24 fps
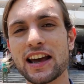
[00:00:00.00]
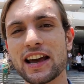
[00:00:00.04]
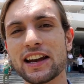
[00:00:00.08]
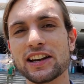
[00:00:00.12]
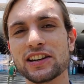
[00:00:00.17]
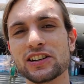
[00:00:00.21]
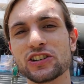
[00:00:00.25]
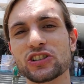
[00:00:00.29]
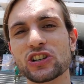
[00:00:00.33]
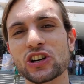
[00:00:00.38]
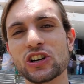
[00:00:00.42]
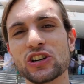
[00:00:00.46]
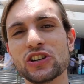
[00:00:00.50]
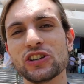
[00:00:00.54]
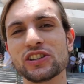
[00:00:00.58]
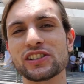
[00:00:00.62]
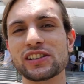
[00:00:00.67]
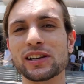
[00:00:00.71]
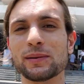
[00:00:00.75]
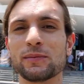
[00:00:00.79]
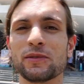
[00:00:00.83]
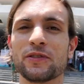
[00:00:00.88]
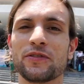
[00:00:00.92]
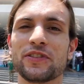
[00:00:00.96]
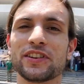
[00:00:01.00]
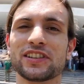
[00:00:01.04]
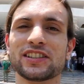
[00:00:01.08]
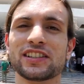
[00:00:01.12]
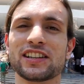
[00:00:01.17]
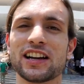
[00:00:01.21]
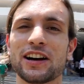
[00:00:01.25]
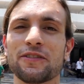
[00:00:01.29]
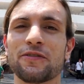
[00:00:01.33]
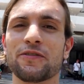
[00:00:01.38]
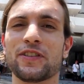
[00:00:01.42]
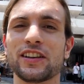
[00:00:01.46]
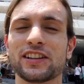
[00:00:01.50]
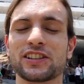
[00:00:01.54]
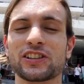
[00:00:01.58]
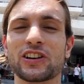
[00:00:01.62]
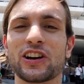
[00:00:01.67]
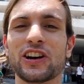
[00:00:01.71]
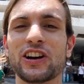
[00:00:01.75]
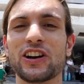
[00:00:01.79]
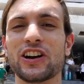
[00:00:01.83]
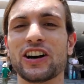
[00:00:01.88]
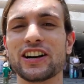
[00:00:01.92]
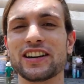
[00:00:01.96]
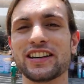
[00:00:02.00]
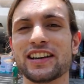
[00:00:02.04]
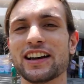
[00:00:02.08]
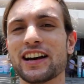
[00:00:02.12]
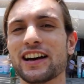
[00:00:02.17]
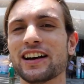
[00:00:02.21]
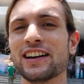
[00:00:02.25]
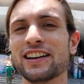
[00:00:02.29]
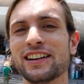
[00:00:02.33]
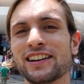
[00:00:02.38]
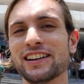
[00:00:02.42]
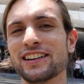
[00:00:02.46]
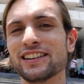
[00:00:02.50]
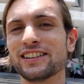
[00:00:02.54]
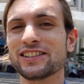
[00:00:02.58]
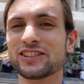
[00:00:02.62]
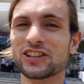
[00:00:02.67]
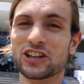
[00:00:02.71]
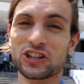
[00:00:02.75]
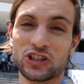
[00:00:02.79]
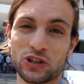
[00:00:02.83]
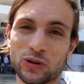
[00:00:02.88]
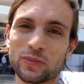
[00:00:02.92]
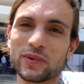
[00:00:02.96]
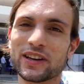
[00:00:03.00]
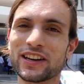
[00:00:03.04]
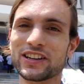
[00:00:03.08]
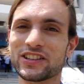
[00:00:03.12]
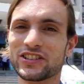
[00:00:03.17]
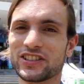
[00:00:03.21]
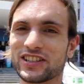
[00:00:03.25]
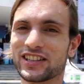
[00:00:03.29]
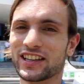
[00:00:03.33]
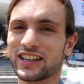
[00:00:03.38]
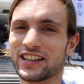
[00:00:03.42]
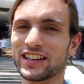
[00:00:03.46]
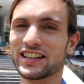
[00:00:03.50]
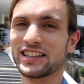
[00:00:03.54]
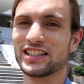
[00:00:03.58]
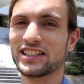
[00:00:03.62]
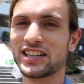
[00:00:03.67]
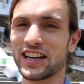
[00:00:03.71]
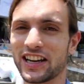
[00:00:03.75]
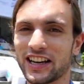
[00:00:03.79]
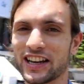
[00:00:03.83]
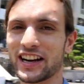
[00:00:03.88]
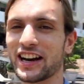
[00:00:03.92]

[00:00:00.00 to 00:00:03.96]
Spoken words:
and show you some of the stuff that's going on here. So it should be interesting. Let's check